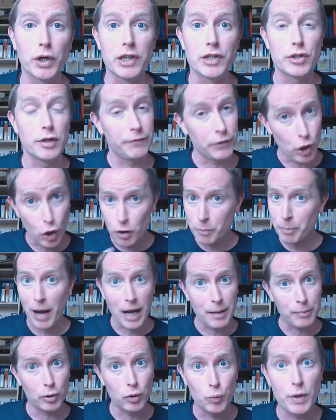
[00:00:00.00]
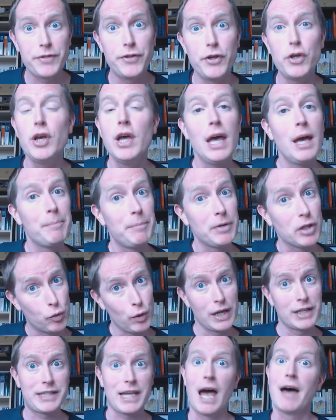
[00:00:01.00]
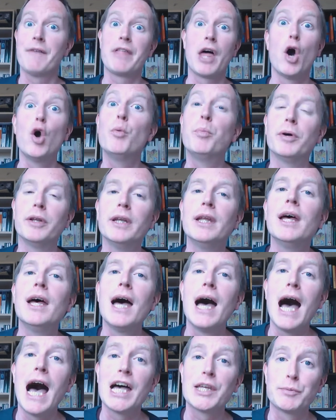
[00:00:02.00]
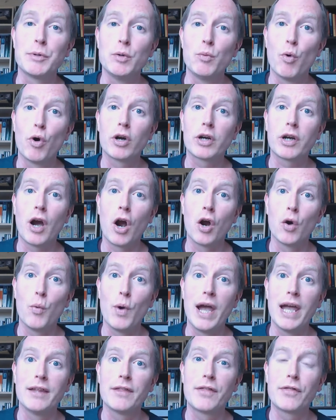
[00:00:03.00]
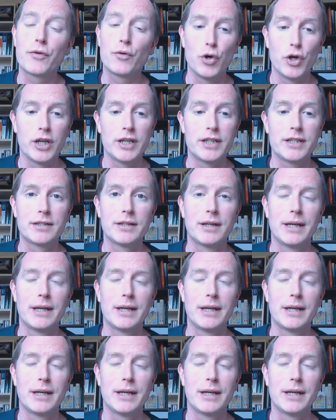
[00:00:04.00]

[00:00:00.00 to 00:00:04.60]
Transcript: So if you've got a Bible with you, it'd be great to have that open as we work our way through it.